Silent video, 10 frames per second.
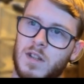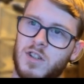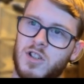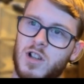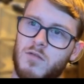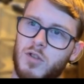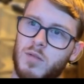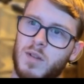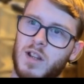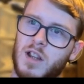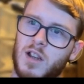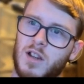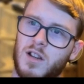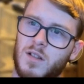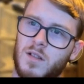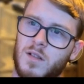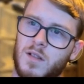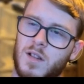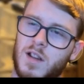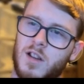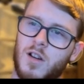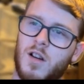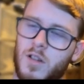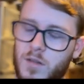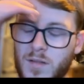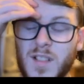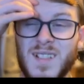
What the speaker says: Let's just start running with the king. It can't.